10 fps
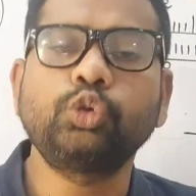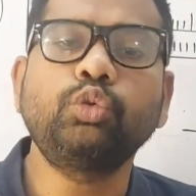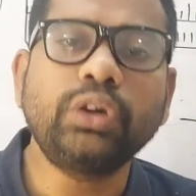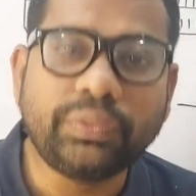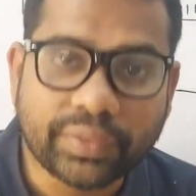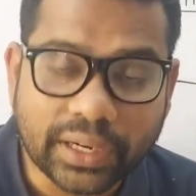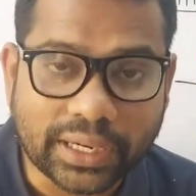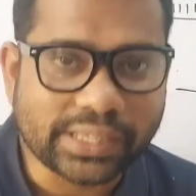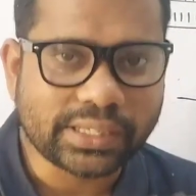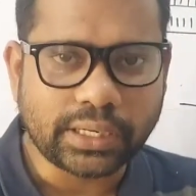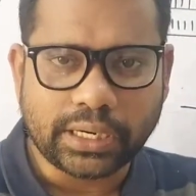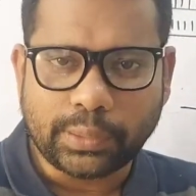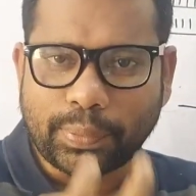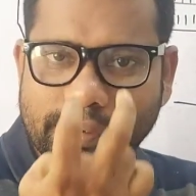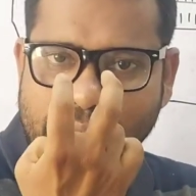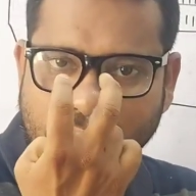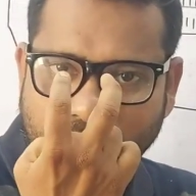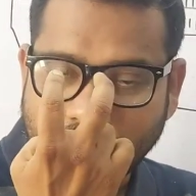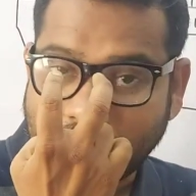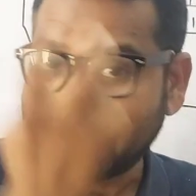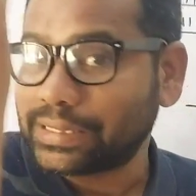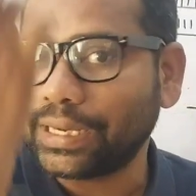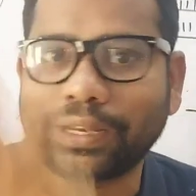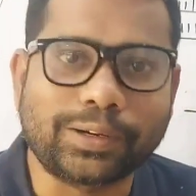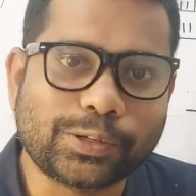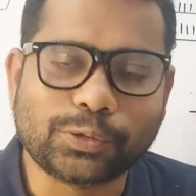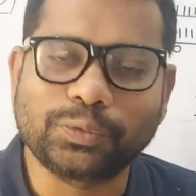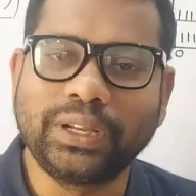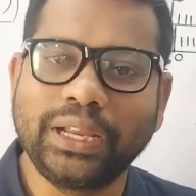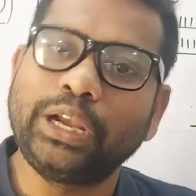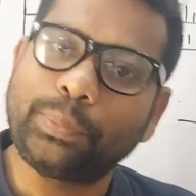I said it depends on our eyesight also.